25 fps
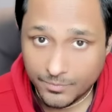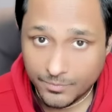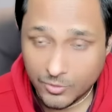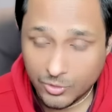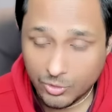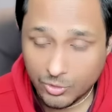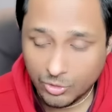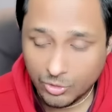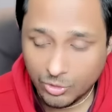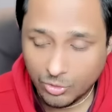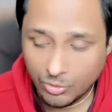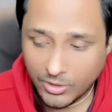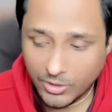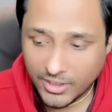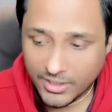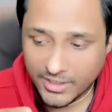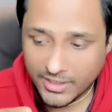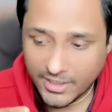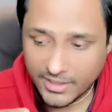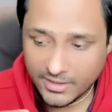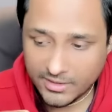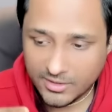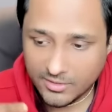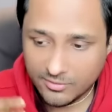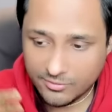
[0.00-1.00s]
so you can
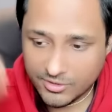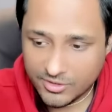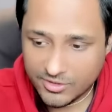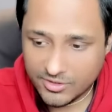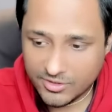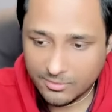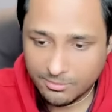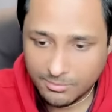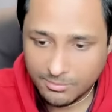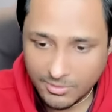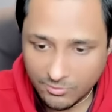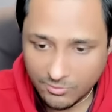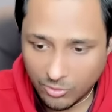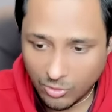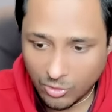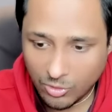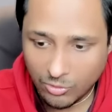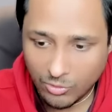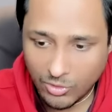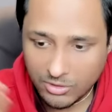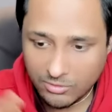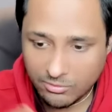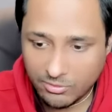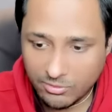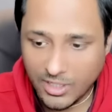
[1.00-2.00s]
get the vision before
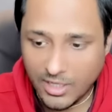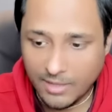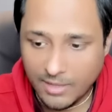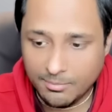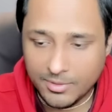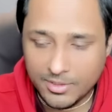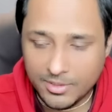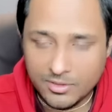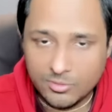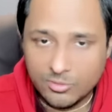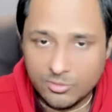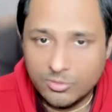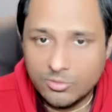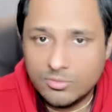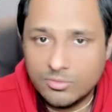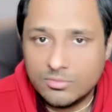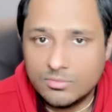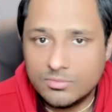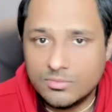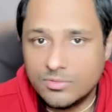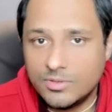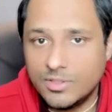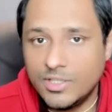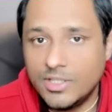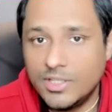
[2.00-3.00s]
what will happen you know
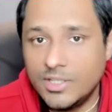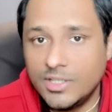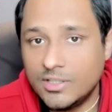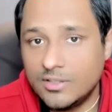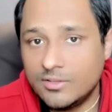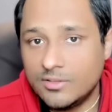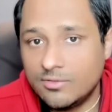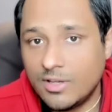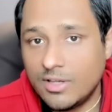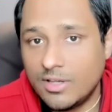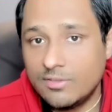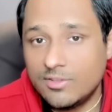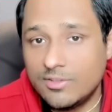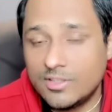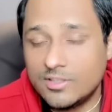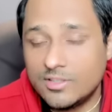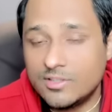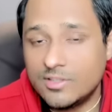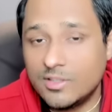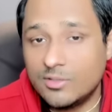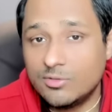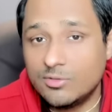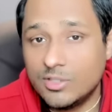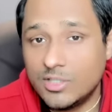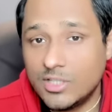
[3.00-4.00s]
three years five years
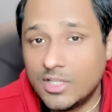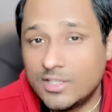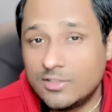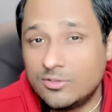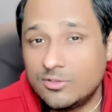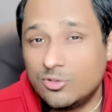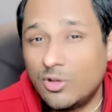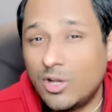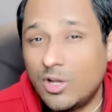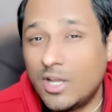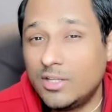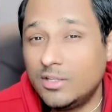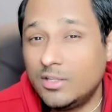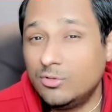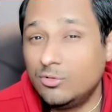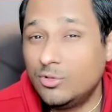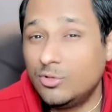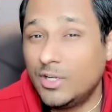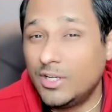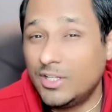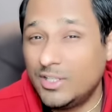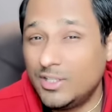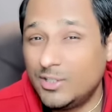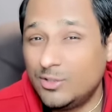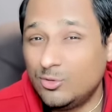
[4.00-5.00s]
down the line so are you
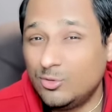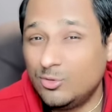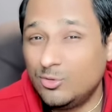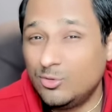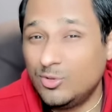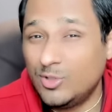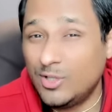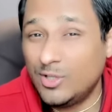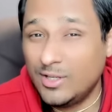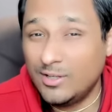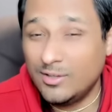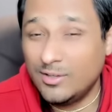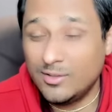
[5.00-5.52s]
ready to